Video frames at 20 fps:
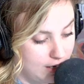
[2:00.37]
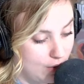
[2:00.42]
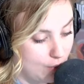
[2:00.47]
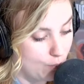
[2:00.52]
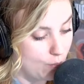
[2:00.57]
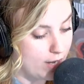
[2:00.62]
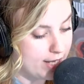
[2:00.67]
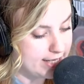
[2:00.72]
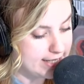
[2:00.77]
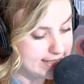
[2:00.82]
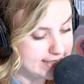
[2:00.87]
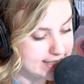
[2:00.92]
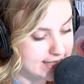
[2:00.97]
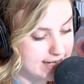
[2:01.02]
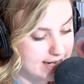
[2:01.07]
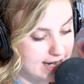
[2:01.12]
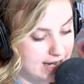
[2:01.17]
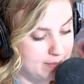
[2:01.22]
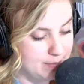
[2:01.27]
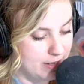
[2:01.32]
What is the
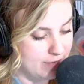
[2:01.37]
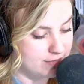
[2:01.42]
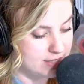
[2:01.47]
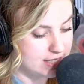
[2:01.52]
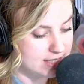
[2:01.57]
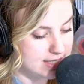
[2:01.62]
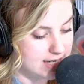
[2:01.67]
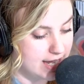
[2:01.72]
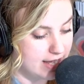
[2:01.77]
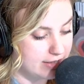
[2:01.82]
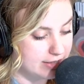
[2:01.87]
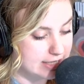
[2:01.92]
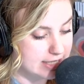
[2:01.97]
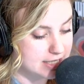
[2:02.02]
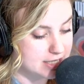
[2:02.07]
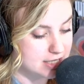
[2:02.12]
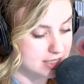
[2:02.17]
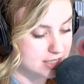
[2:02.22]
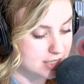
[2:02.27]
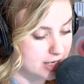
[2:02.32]
name of the
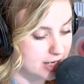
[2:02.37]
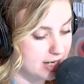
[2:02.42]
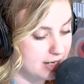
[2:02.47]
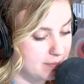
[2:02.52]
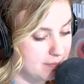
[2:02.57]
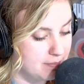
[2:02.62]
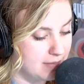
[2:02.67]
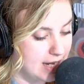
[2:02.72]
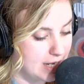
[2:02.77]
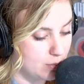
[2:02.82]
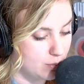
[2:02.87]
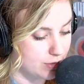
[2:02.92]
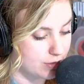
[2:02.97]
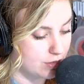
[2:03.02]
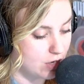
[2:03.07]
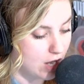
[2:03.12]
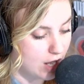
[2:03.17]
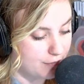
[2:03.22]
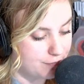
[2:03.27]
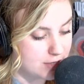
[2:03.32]
Italian dessert made
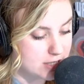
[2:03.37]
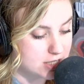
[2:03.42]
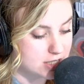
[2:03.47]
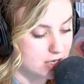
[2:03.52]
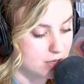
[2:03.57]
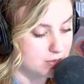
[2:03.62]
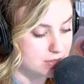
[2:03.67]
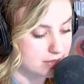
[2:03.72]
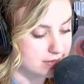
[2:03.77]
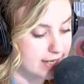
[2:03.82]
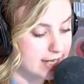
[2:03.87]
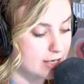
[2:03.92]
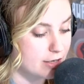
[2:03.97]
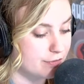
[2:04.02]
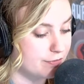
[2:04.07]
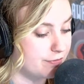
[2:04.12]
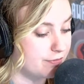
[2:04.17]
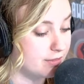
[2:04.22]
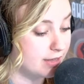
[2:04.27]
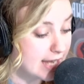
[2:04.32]
with coffee soaked
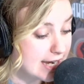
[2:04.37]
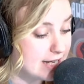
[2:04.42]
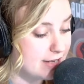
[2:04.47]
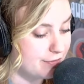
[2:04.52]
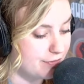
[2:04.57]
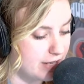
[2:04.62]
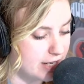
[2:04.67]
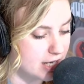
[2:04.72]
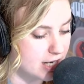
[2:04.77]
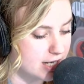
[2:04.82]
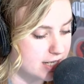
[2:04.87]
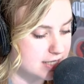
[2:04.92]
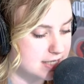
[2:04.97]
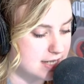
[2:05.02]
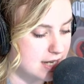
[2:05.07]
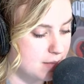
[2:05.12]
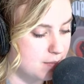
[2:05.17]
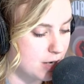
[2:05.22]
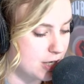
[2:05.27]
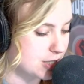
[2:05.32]
lady fingers
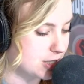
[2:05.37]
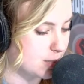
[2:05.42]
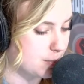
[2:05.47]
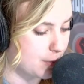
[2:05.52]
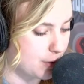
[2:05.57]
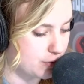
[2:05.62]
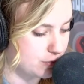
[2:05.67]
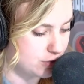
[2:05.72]
and mascarpone